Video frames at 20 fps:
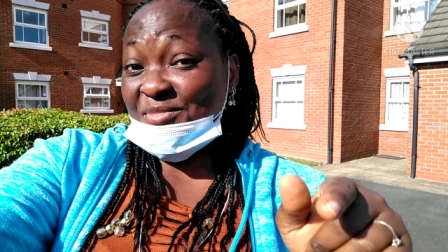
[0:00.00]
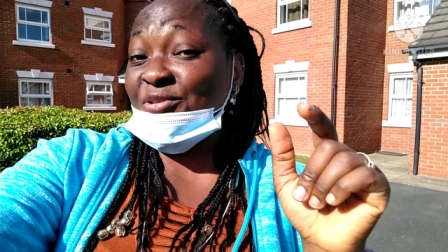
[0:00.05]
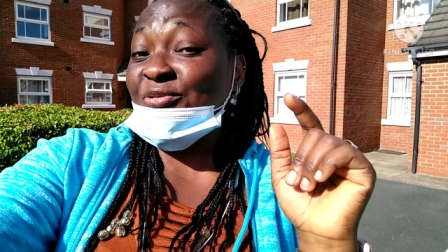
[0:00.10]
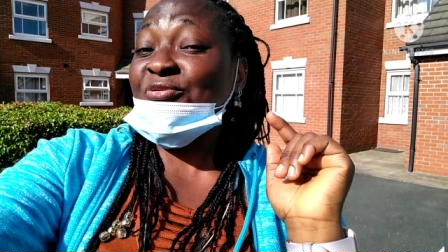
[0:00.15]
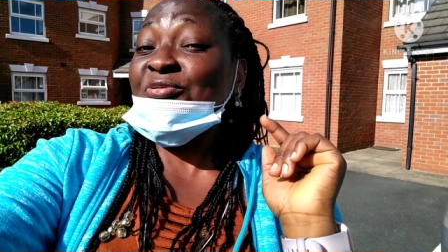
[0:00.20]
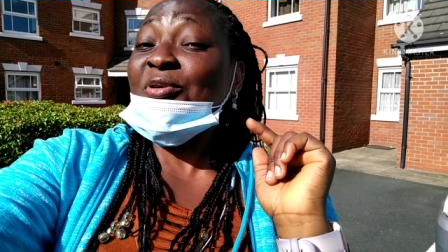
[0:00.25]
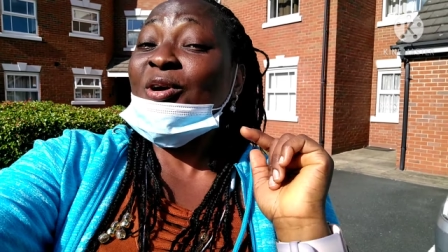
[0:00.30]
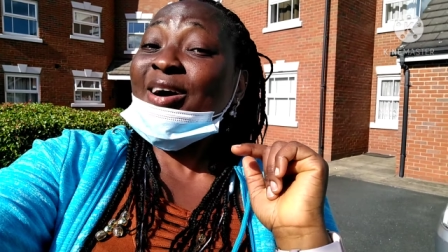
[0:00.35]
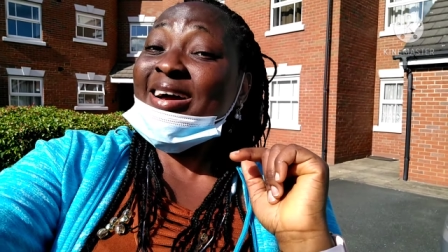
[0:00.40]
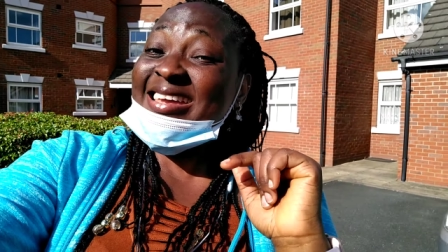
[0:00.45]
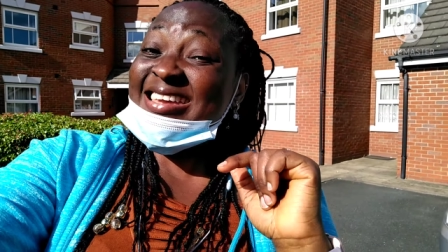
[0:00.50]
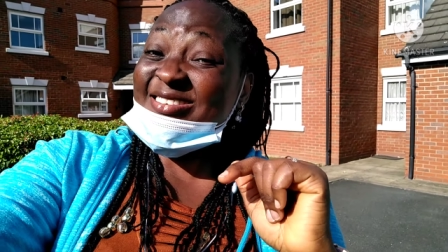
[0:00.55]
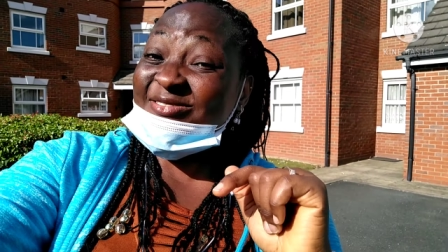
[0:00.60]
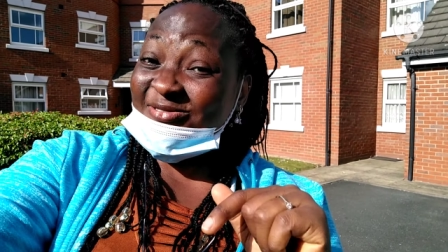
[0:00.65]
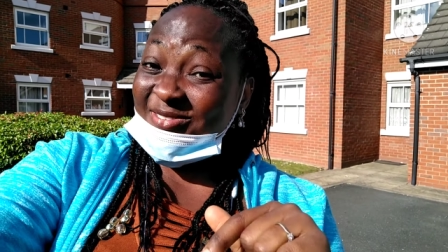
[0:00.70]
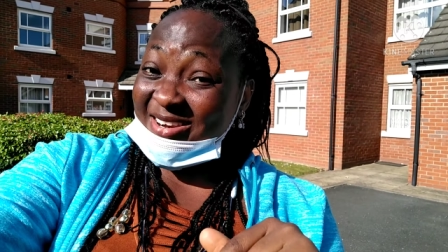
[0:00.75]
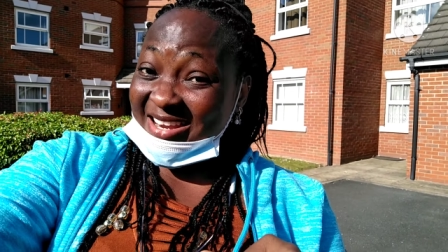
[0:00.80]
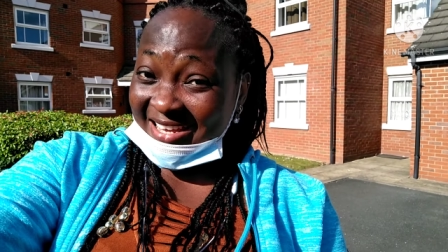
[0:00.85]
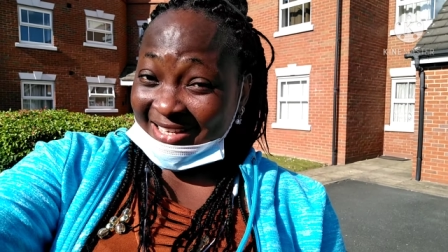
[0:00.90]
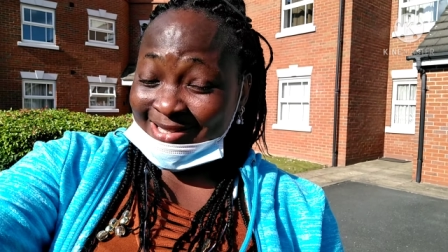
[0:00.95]
before
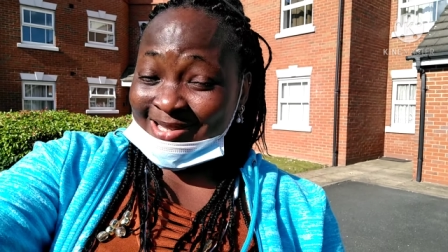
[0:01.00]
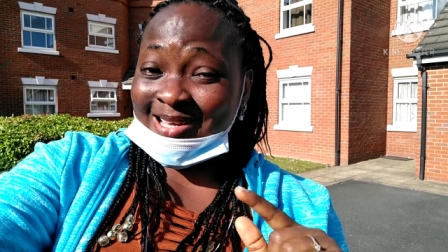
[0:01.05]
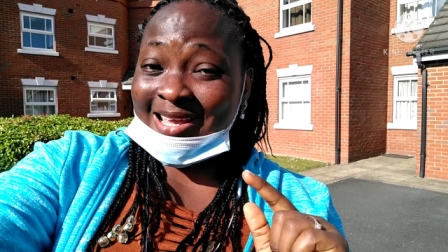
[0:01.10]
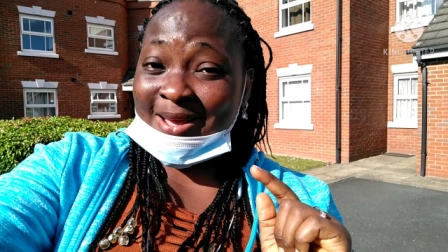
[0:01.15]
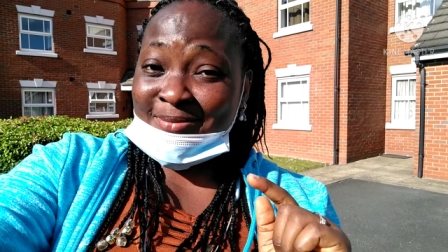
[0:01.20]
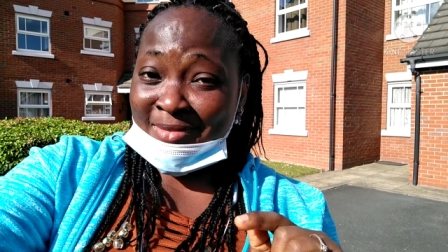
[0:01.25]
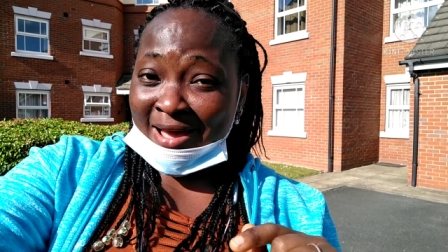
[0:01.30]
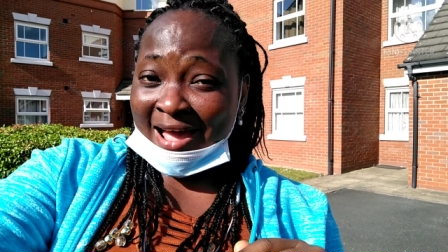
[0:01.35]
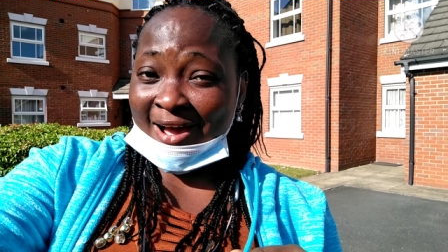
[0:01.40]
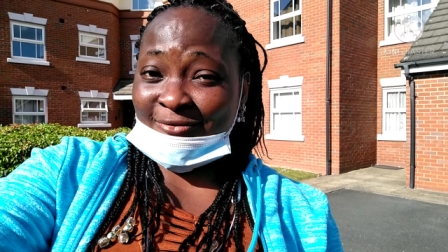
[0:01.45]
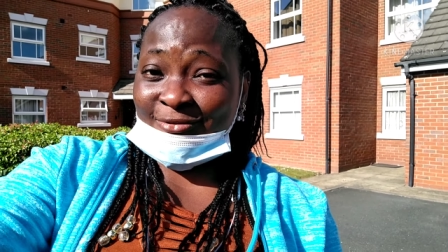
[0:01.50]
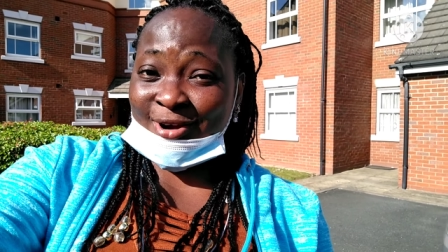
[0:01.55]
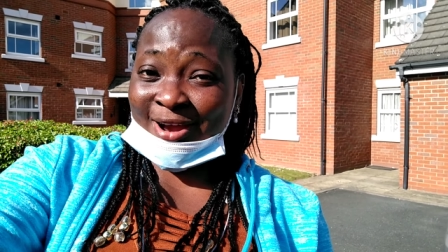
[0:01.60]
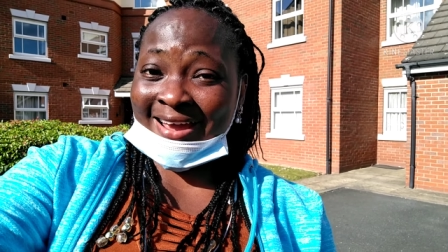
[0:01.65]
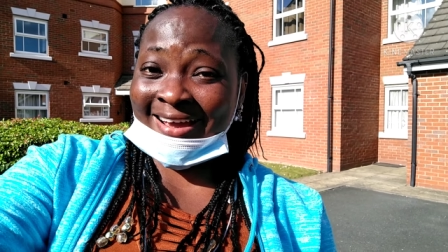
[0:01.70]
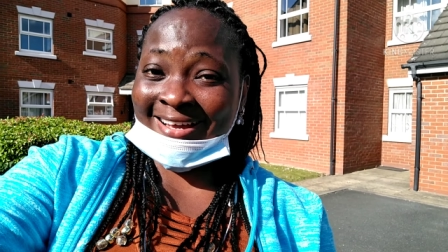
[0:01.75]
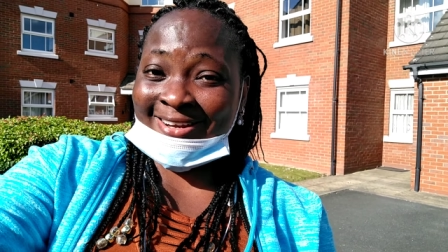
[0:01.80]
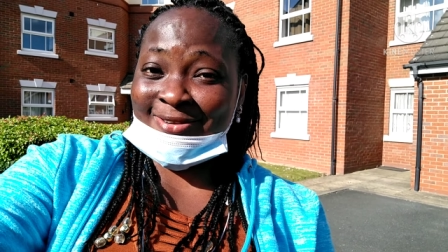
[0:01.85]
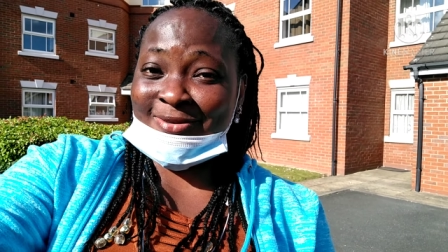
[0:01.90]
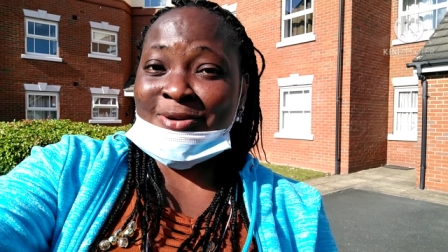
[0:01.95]
evening to get my
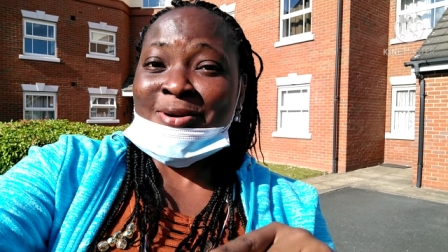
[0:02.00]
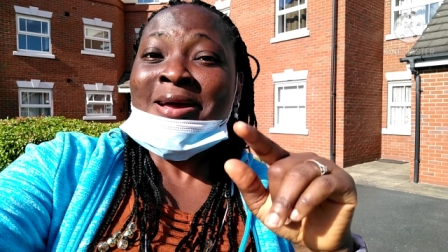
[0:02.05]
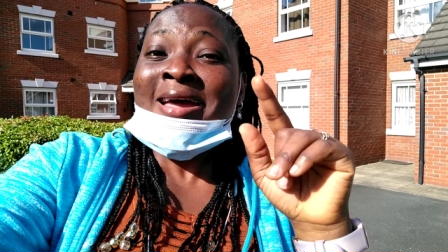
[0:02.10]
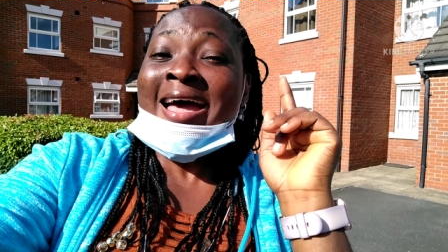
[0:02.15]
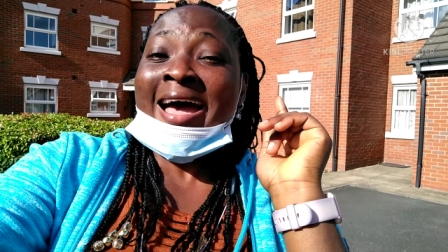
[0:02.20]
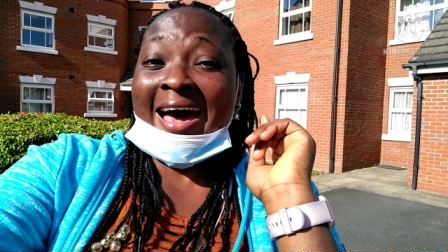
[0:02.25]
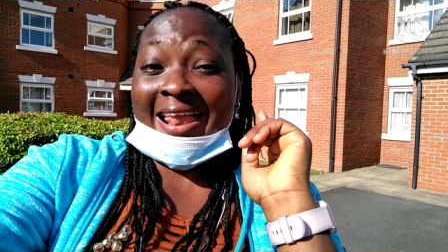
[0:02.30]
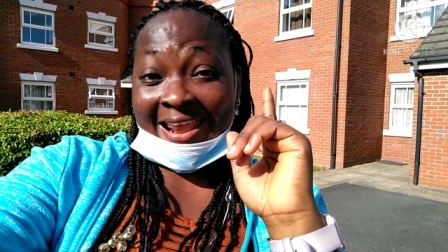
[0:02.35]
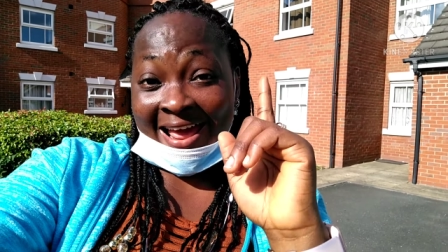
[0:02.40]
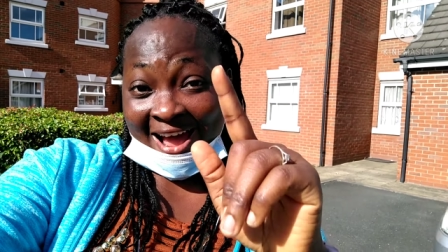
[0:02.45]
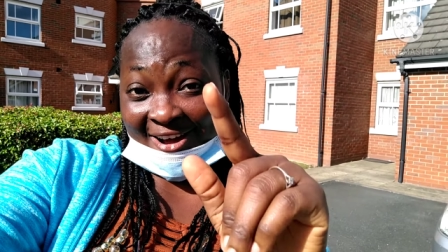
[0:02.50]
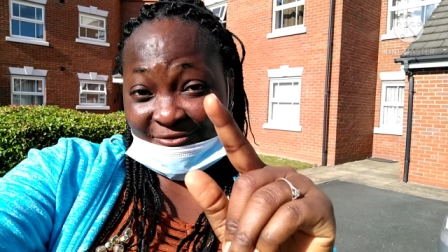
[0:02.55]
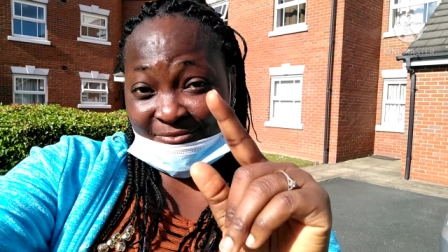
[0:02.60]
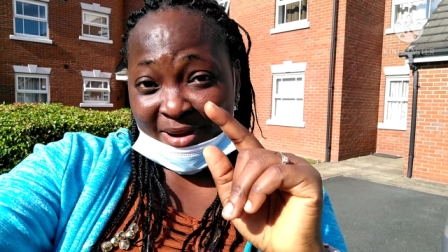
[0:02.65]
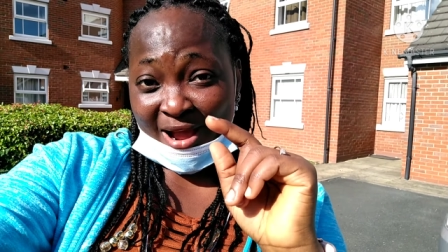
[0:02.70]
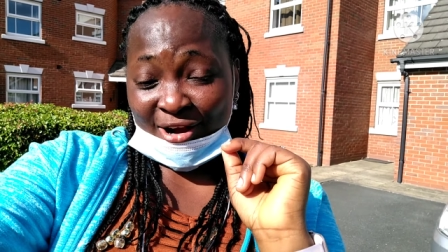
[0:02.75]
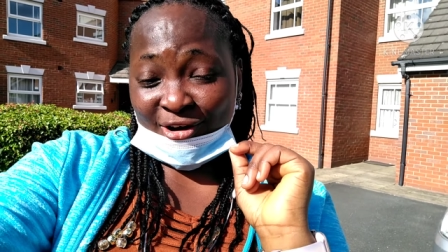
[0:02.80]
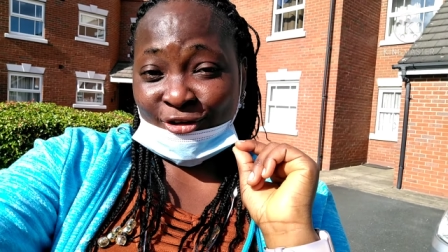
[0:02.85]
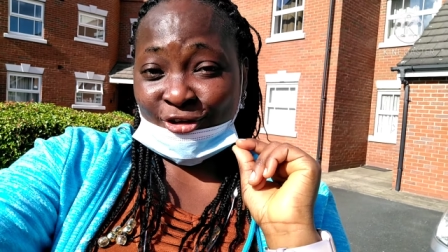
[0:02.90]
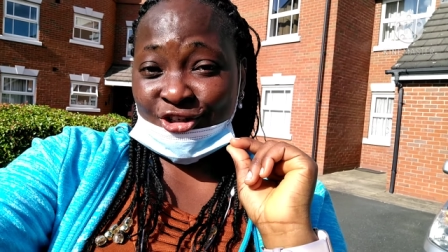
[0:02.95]
avocado and have
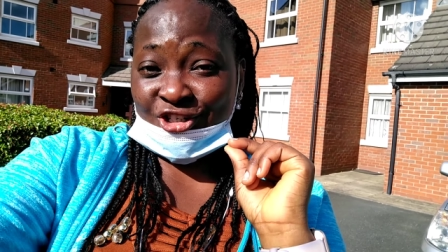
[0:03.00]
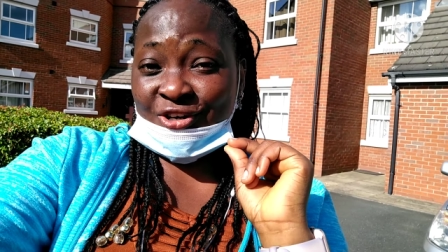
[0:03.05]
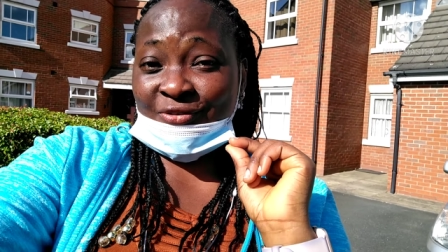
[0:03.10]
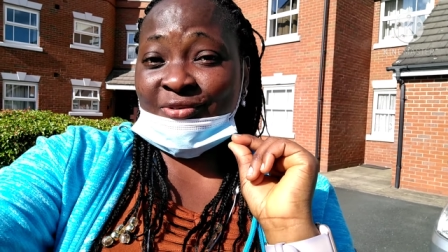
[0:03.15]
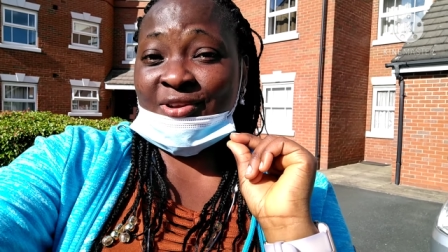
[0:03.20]
my lunch,